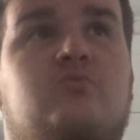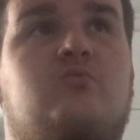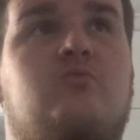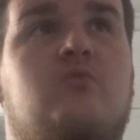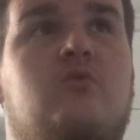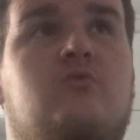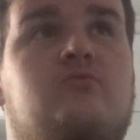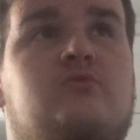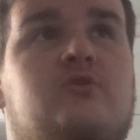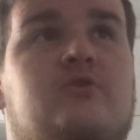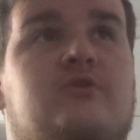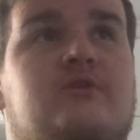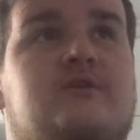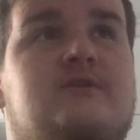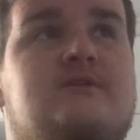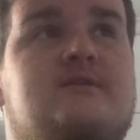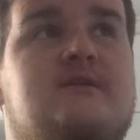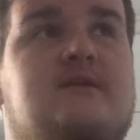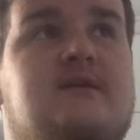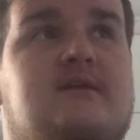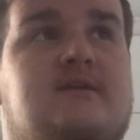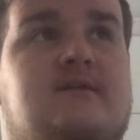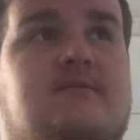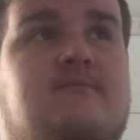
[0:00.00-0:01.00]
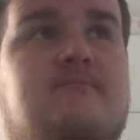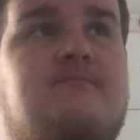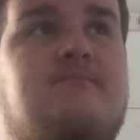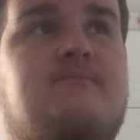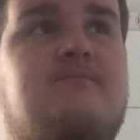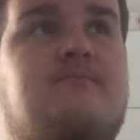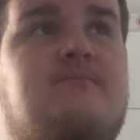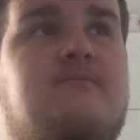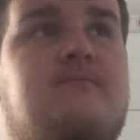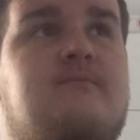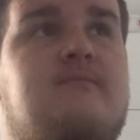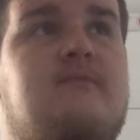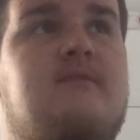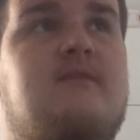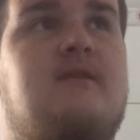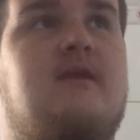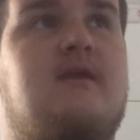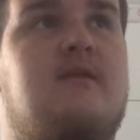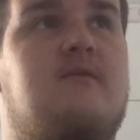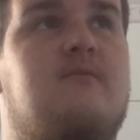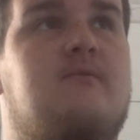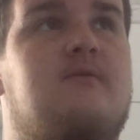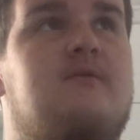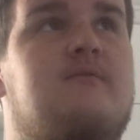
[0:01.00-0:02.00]
we'll do this again.
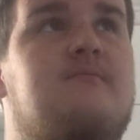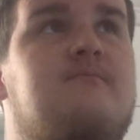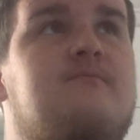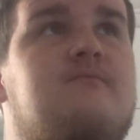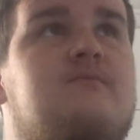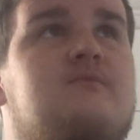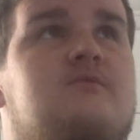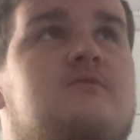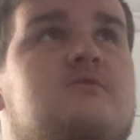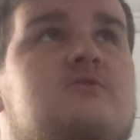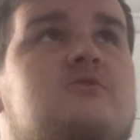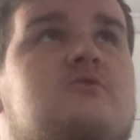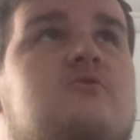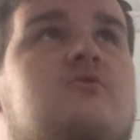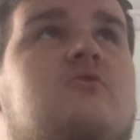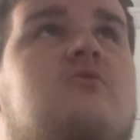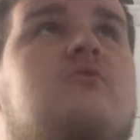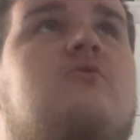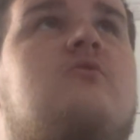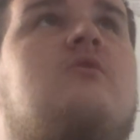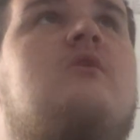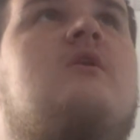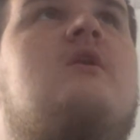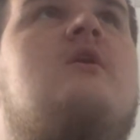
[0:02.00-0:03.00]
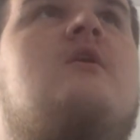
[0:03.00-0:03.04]
Anyway, so